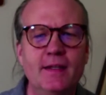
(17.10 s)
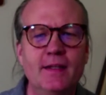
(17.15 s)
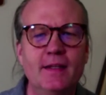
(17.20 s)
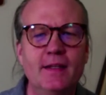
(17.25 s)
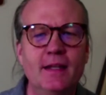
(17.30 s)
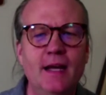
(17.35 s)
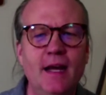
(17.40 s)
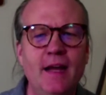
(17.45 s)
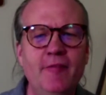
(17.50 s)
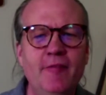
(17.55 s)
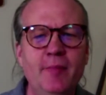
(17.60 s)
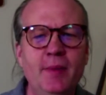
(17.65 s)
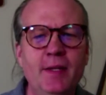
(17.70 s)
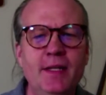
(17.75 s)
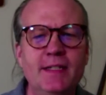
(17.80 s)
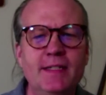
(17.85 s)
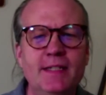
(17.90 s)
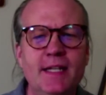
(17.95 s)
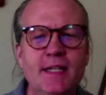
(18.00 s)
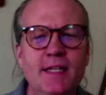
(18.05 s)
I've been
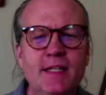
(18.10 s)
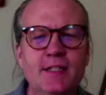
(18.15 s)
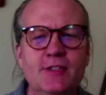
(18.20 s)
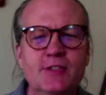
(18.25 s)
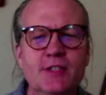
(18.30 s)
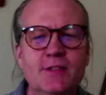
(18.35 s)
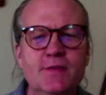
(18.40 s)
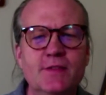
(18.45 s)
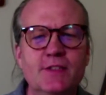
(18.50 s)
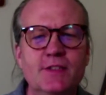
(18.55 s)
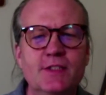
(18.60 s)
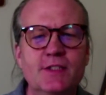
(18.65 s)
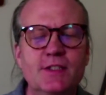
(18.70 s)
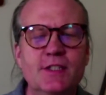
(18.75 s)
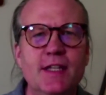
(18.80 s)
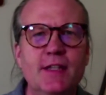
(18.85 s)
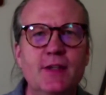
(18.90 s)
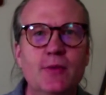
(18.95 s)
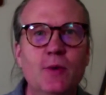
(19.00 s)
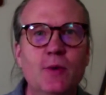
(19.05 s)
attending services
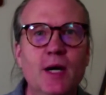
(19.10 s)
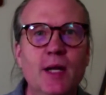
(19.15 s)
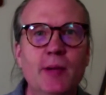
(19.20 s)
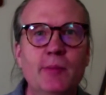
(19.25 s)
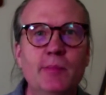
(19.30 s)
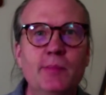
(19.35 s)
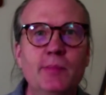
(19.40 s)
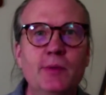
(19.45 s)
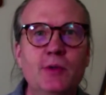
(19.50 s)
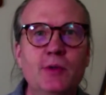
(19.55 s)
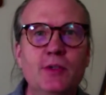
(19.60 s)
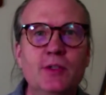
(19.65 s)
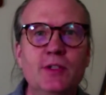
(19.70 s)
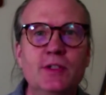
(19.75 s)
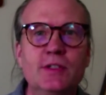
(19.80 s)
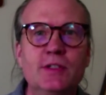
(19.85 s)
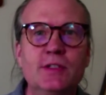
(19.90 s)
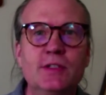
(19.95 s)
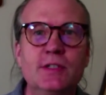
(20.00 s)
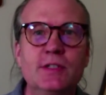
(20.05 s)
at the
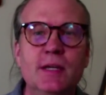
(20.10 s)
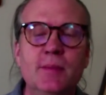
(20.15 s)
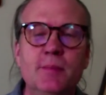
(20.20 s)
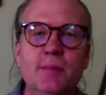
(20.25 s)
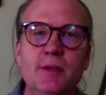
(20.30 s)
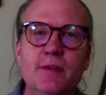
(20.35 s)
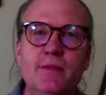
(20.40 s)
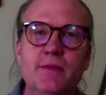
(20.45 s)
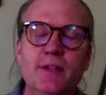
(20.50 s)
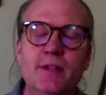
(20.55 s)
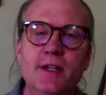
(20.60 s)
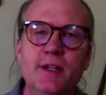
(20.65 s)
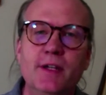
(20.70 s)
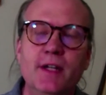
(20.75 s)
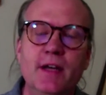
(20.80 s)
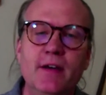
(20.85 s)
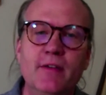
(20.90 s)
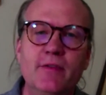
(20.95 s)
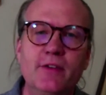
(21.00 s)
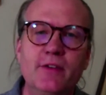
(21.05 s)
Won-Buddhist temple in
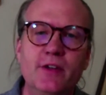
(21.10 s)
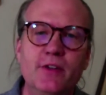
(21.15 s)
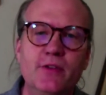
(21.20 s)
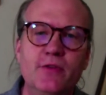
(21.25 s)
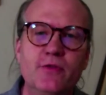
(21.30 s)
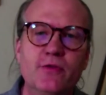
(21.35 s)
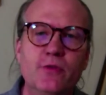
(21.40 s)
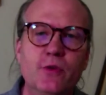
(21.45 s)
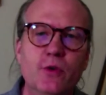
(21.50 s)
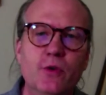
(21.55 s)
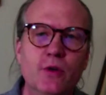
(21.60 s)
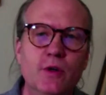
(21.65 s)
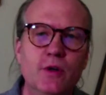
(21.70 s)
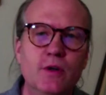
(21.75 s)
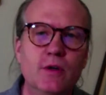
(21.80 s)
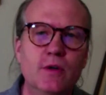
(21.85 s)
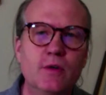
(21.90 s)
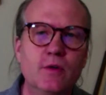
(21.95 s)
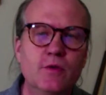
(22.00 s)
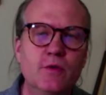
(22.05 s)
Philadelphia for
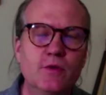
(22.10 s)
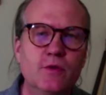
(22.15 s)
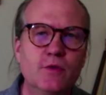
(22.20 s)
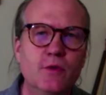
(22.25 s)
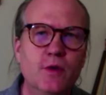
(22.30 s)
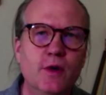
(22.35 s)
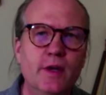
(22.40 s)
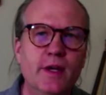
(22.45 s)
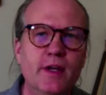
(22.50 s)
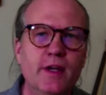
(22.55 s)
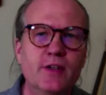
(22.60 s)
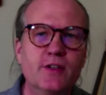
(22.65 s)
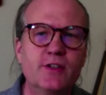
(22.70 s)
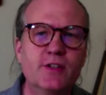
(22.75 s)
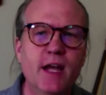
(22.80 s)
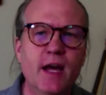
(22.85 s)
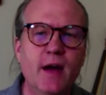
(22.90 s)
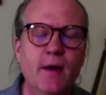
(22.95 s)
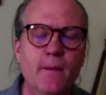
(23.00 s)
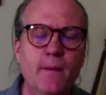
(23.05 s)
over 4 years
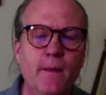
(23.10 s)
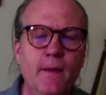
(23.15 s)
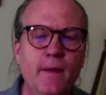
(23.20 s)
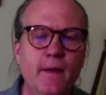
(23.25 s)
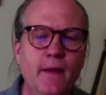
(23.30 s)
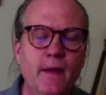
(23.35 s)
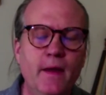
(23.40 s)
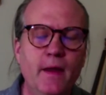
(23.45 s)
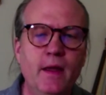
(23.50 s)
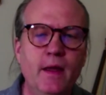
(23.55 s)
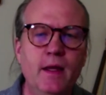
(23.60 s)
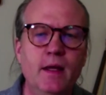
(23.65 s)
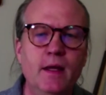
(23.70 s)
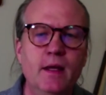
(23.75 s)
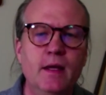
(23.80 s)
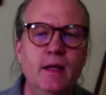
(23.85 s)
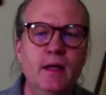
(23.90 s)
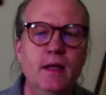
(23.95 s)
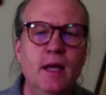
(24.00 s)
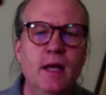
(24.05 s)
now.
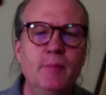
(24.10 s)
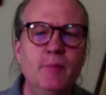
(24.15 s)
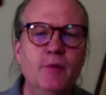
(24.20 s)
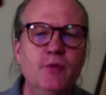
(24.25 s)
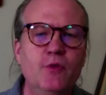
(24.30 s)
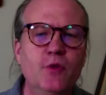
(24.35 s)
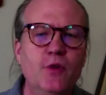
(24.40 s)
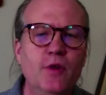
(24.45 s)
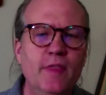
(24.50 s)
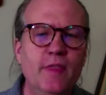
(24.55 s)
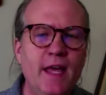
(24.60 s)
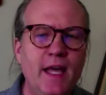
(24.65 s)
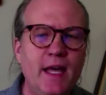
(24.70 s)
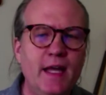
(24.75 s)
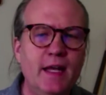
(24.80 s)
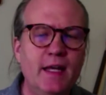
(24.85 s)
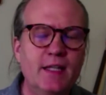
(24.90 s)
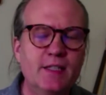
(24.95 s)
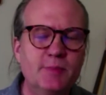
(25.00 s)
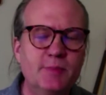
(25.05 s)
And before that,
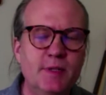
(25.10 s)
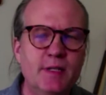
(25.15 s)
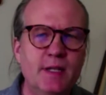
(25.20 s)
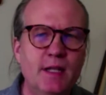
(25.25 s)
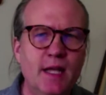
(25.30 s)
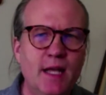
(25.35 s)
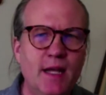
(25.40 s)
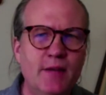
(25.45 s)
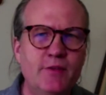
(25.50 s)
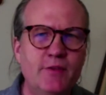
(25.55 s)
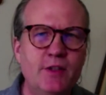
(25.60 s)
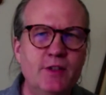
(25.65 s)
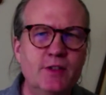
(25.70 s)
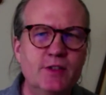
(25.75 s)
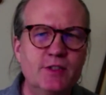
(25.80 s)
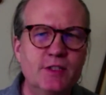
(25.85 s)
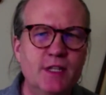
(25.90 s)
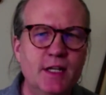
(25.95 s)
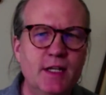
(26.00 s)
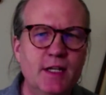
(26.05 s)
I spent a lot of years
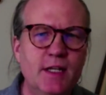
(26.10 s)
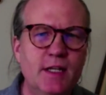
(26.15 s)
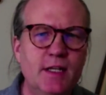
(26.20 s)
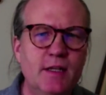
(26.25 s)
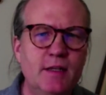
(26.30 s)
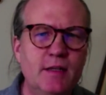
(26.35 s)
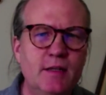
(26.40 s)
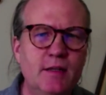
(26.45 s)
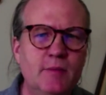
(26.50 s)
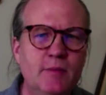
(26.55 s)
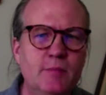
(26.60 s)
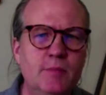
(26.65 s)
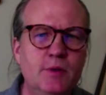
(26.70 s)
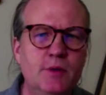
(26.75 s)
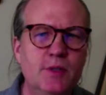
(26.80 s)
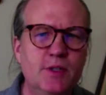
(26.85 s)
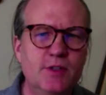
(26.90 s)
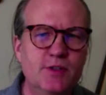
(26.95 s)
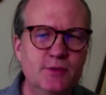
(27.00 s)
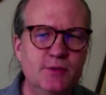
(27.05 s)
studying
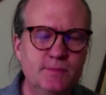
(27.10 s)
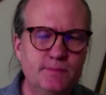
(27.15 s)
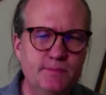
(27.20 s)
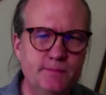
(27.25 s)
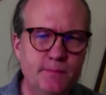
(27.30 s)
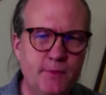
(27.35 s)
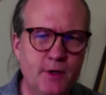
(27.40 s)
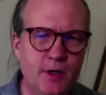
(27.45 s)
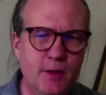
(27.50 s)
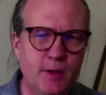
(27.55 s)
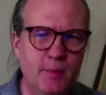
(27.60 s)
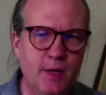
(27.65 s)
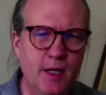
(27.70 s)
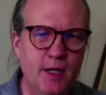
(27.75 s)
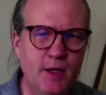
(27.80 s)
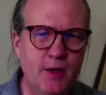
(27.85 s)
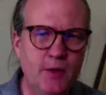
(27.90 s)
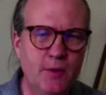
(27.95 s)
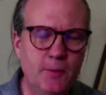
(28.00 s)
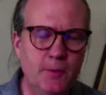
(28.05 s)
Buddhism on my
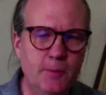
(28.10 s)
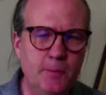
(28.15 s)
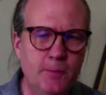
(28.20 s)
own.